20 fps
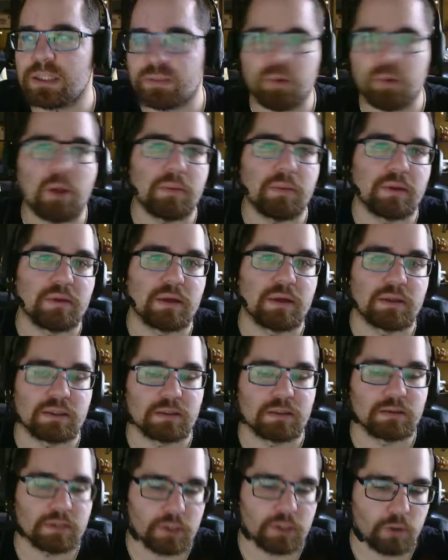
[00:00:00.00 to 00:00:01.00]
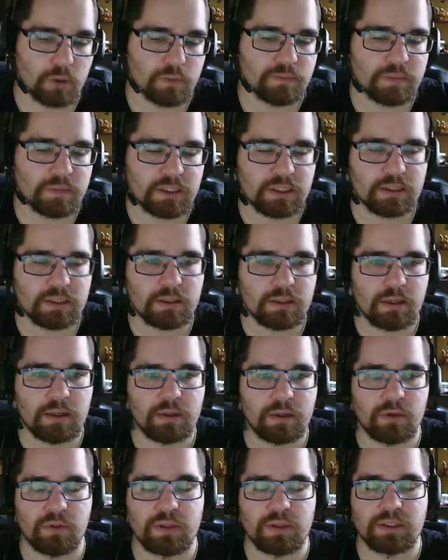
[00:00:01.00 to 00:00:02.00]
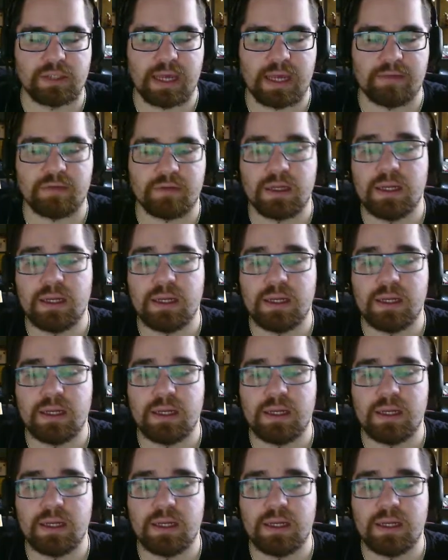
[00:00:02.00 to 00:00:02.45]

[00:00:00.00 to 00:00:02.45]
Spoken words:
probably there still, so it's a good thing to have.